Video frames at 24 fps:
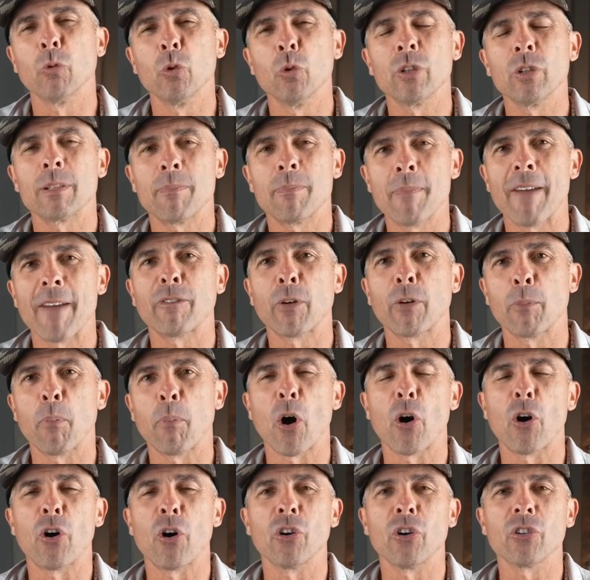rule is meant for
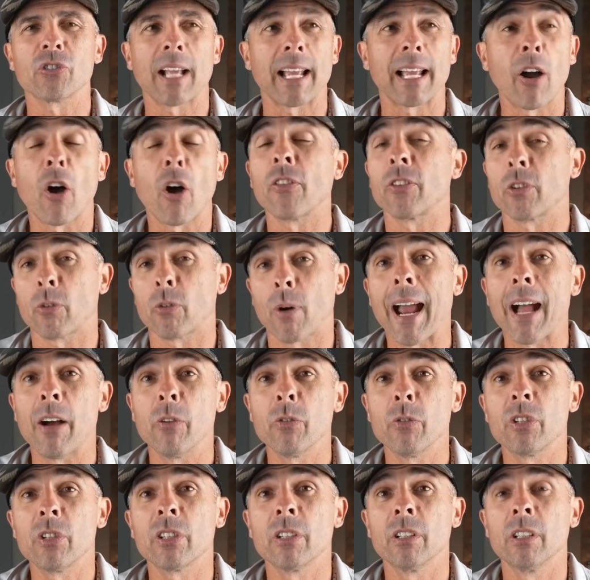balls like on the
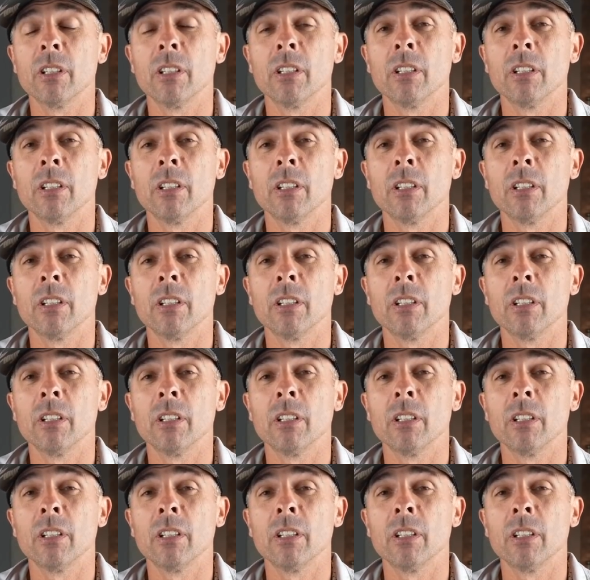ground